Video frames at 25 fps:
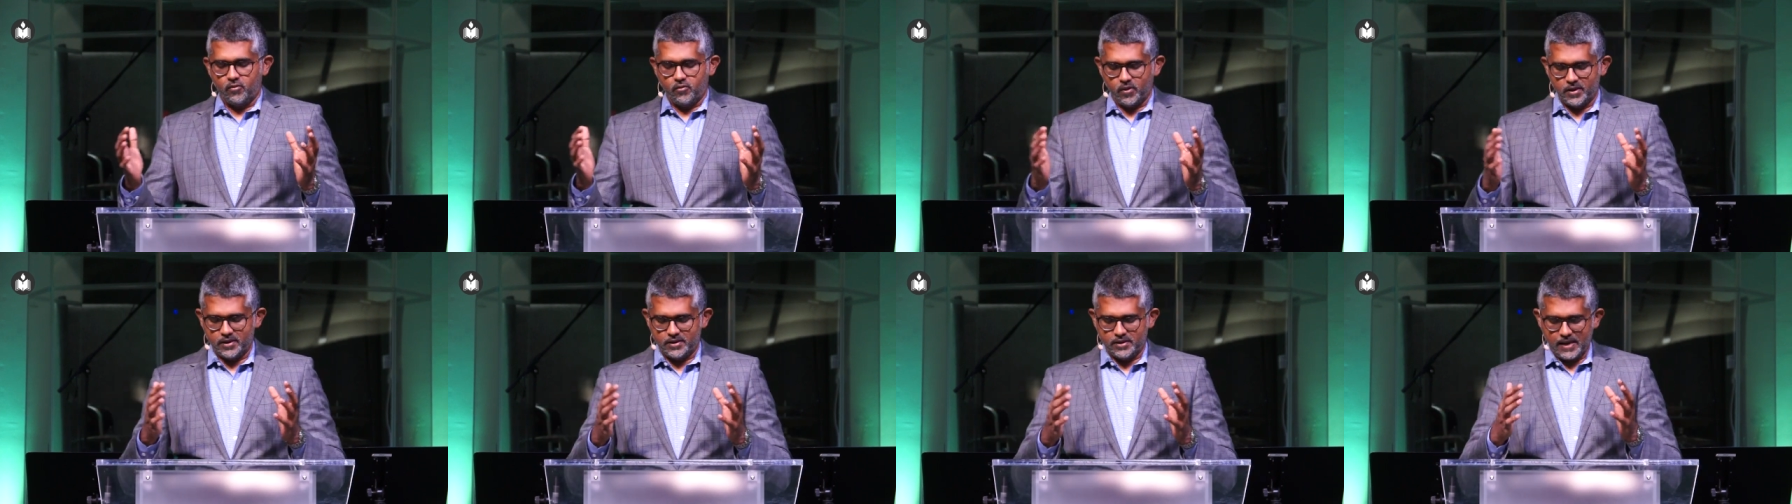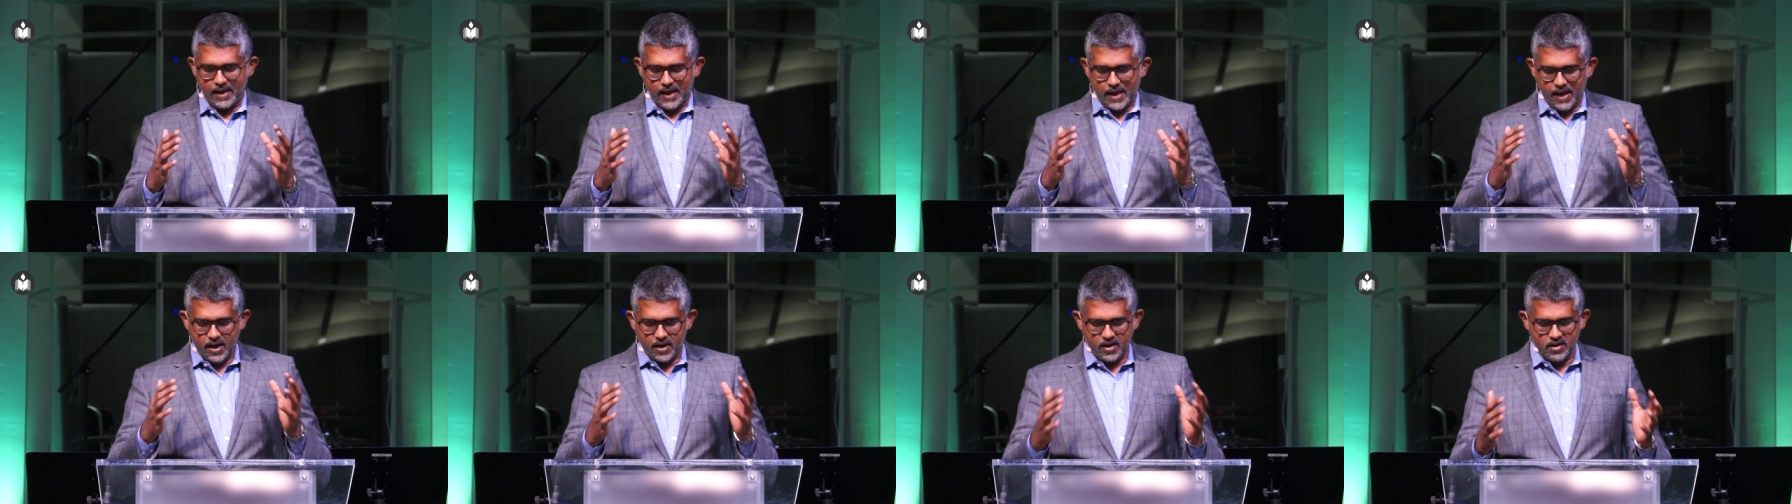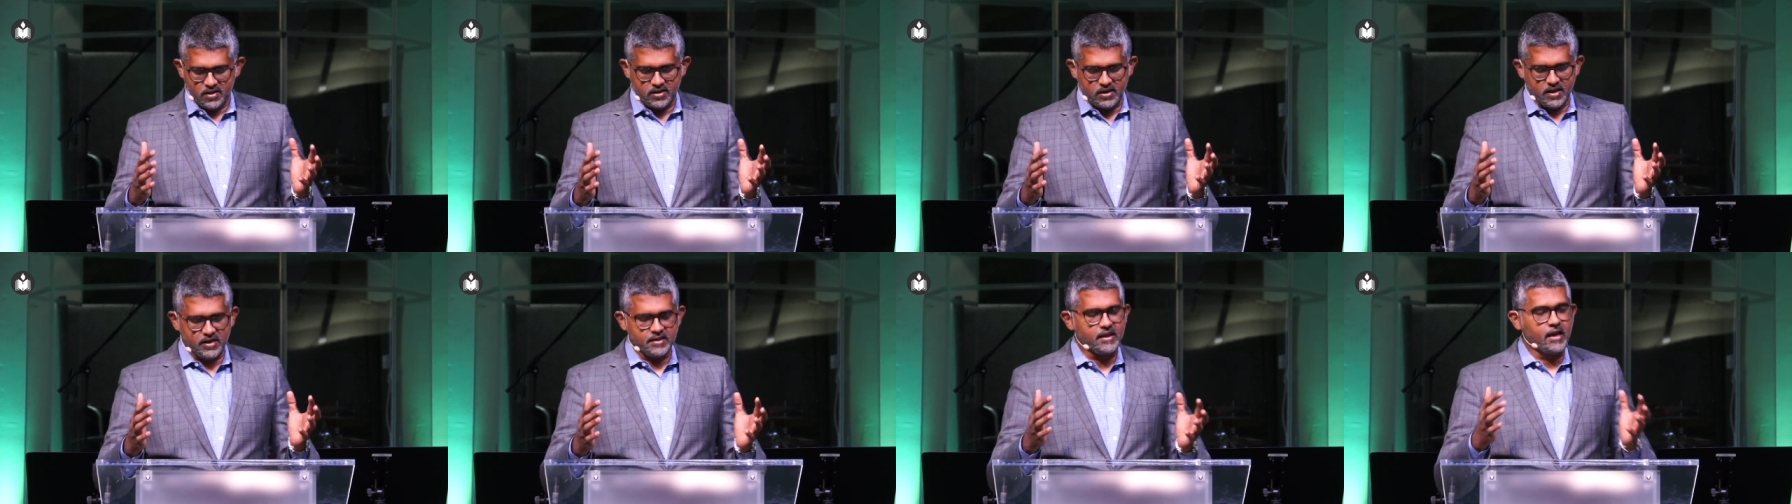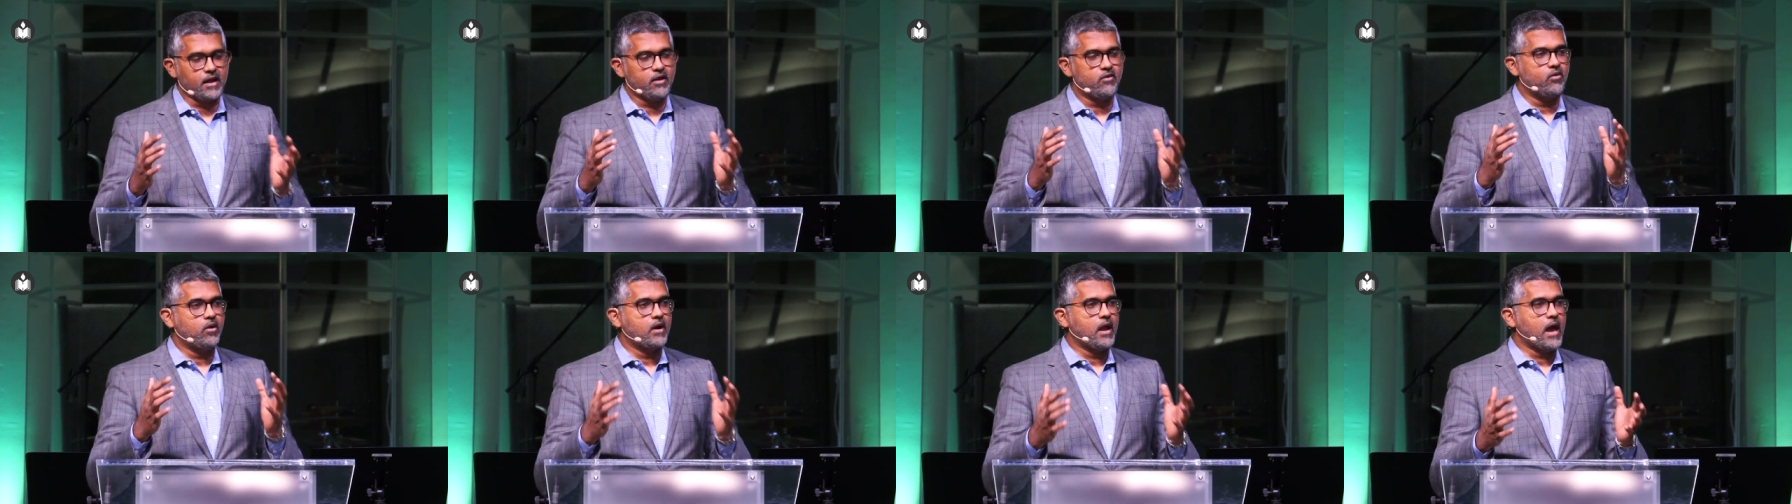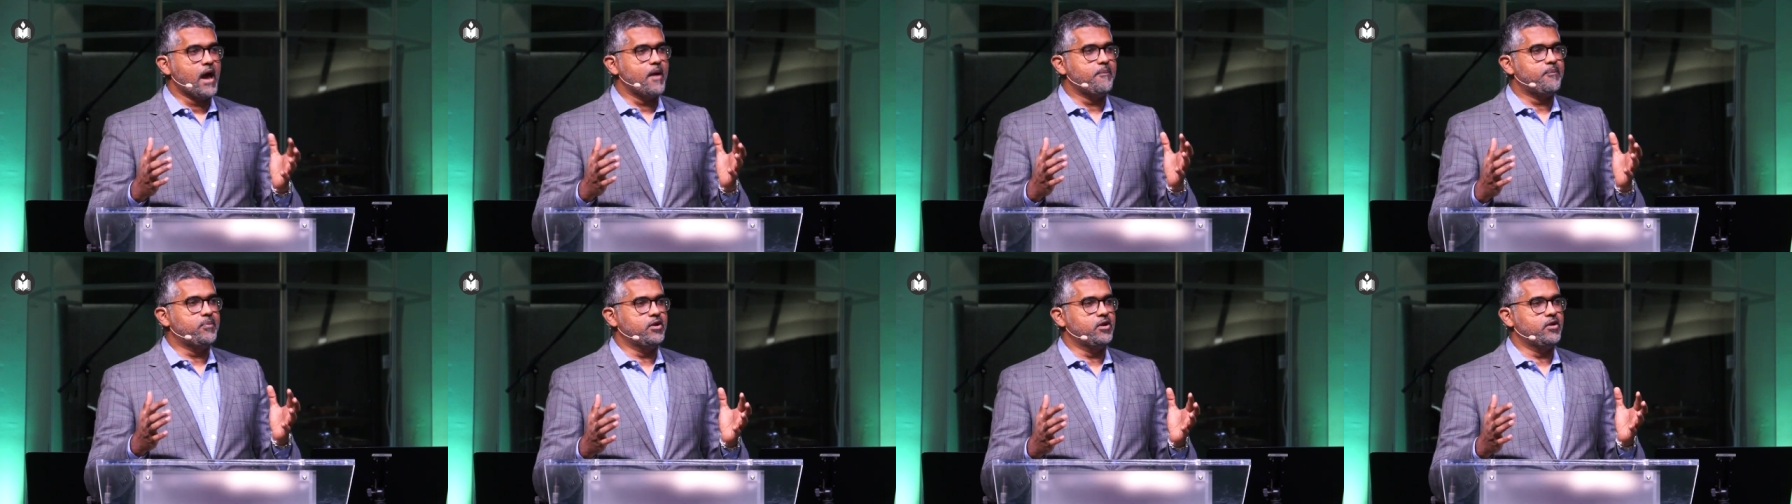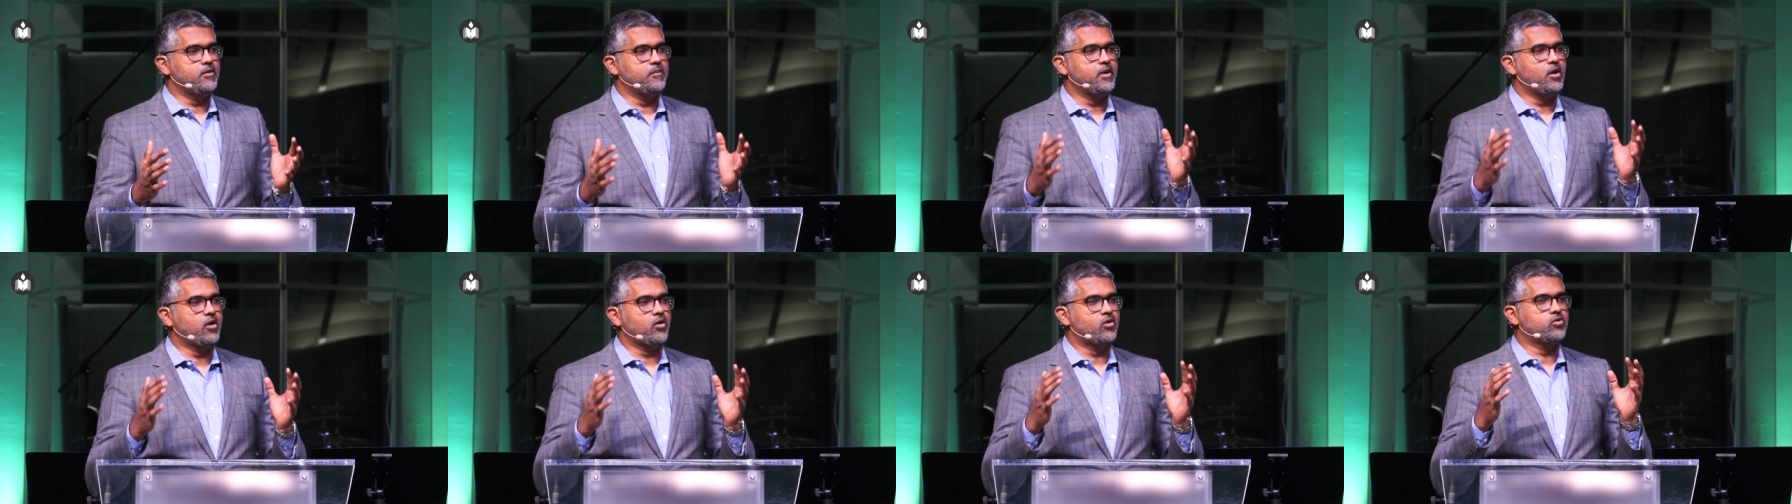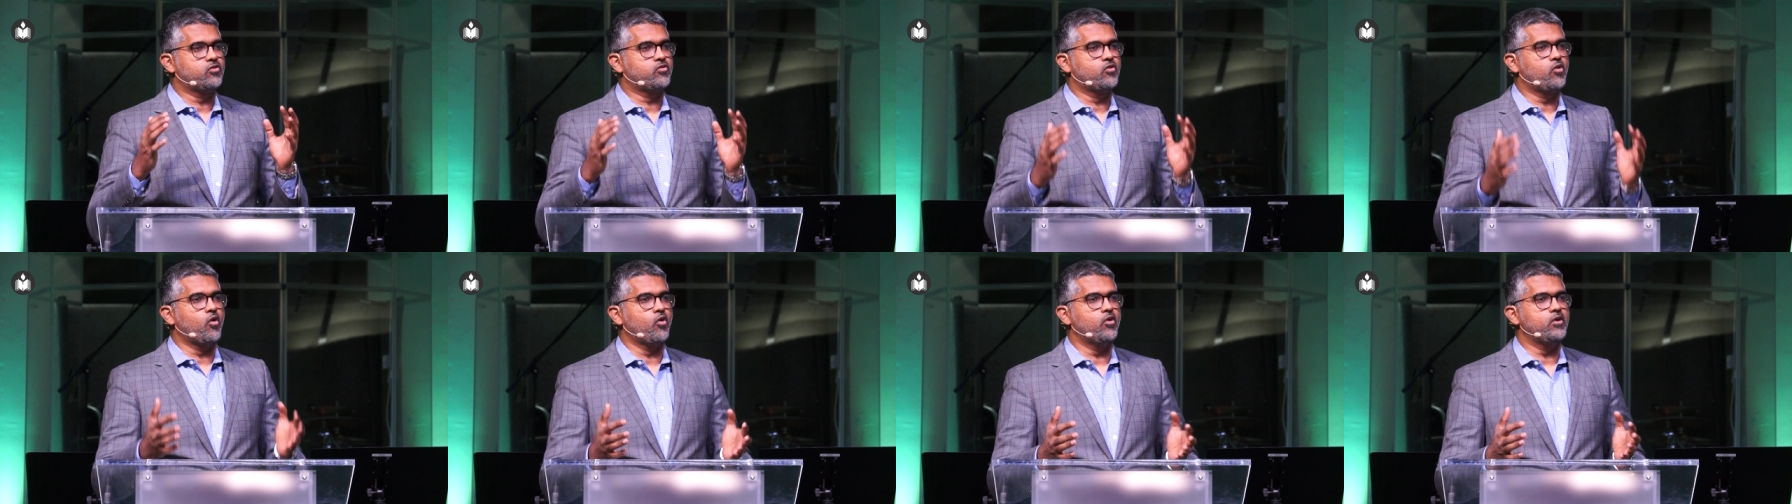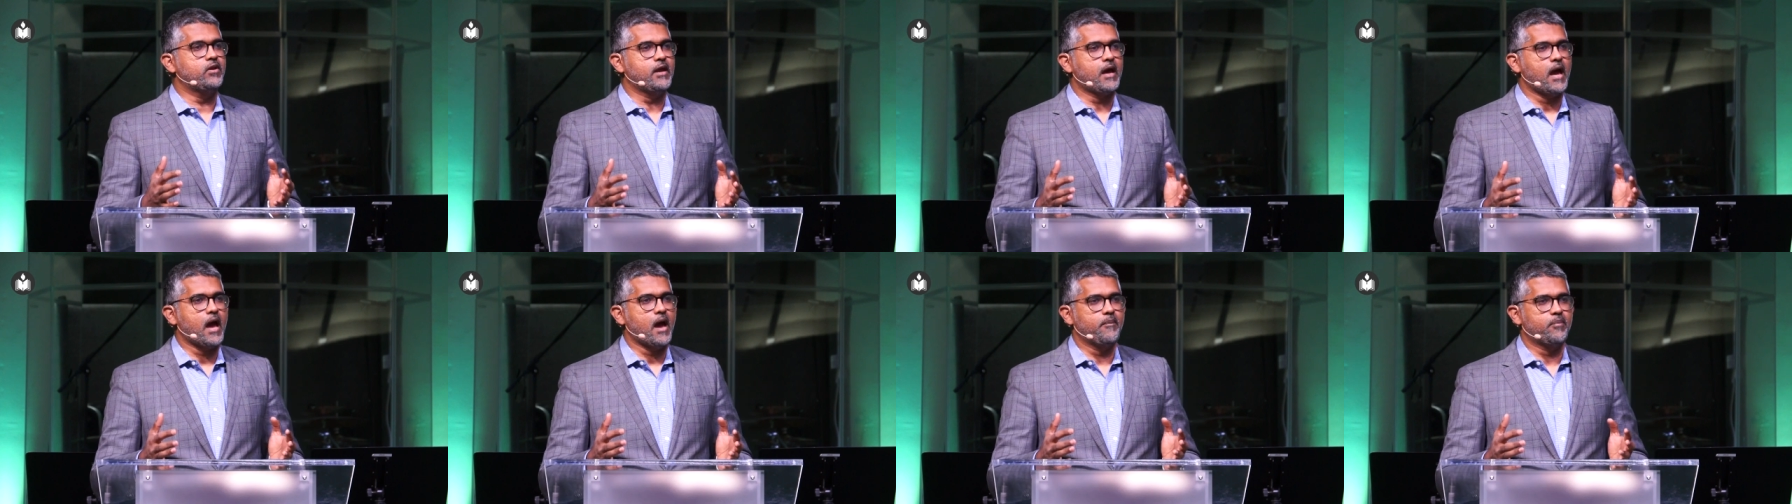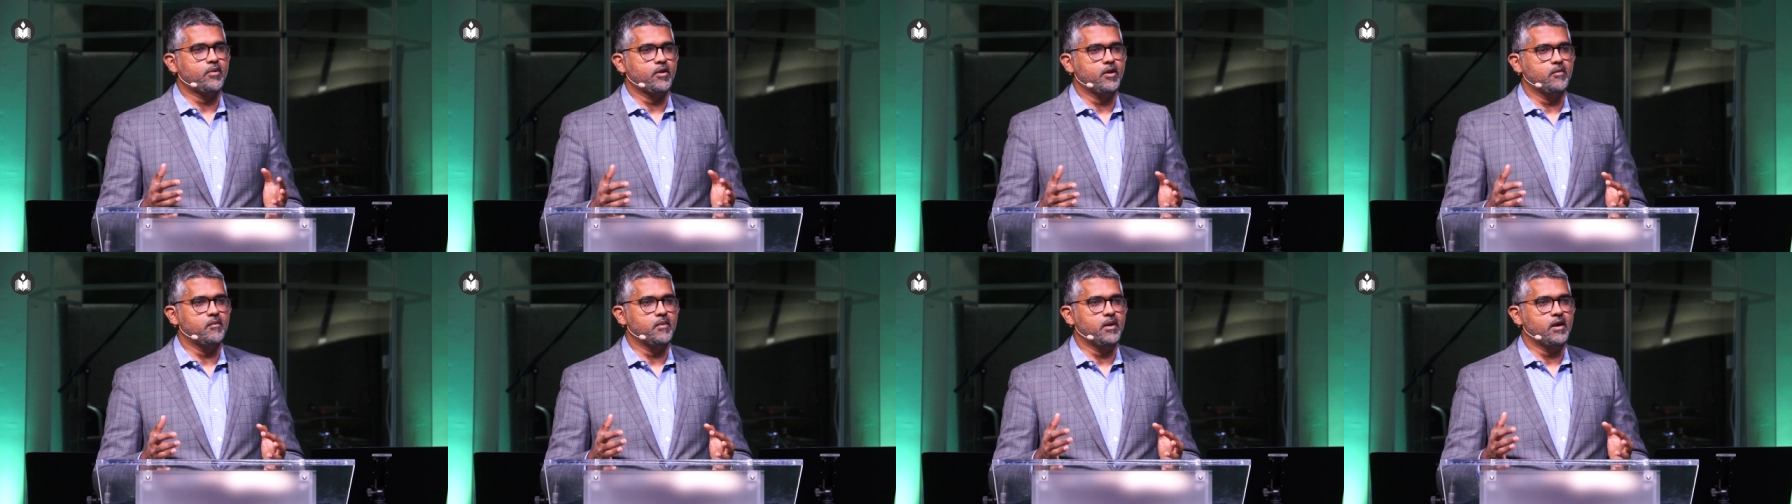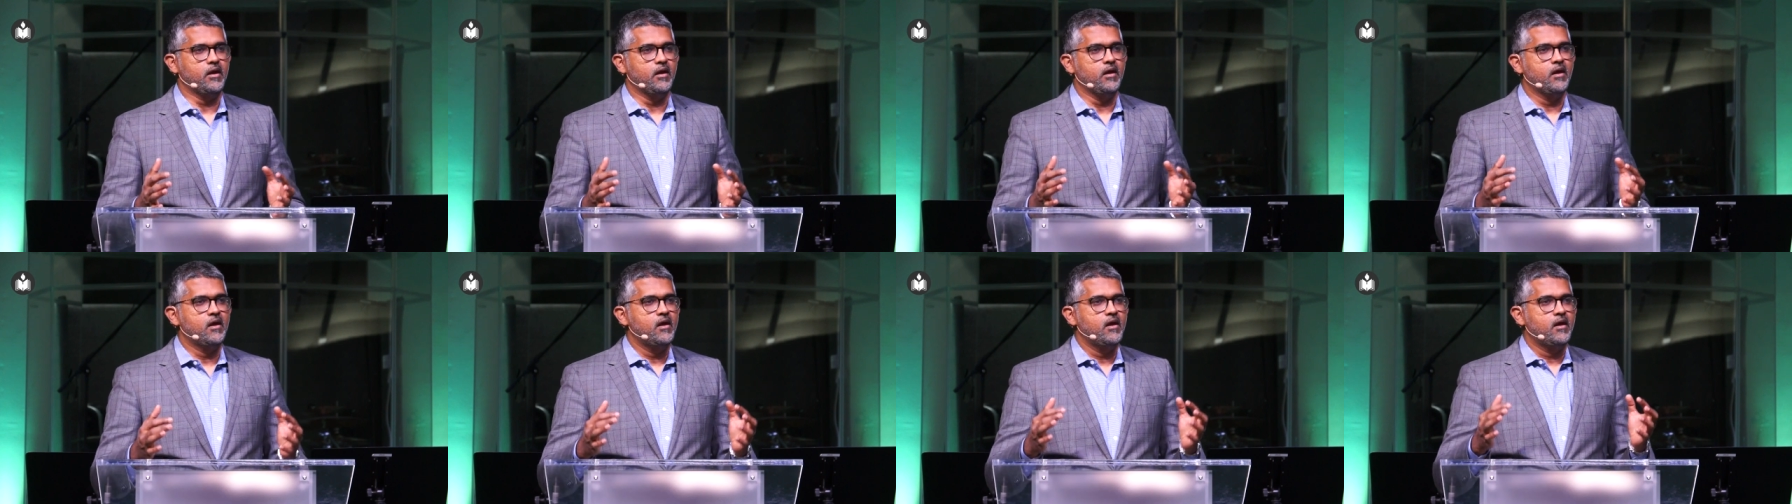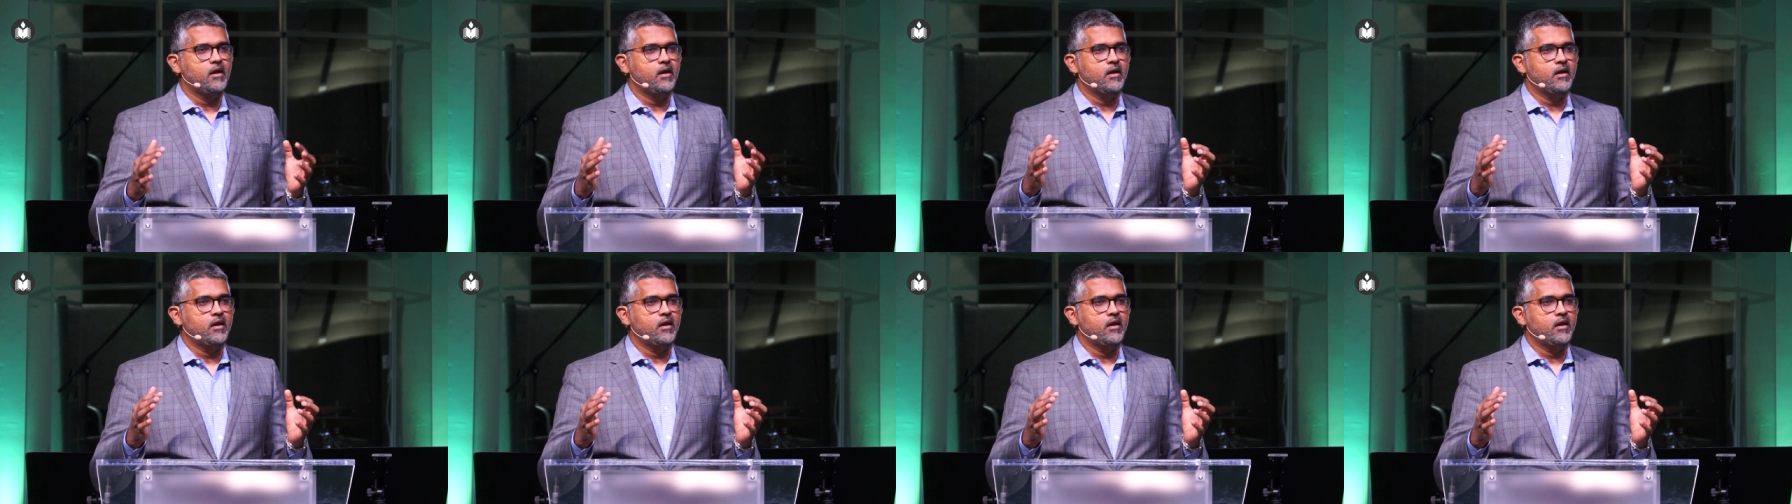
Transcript: with anything that will happen to me or is going to happen to me.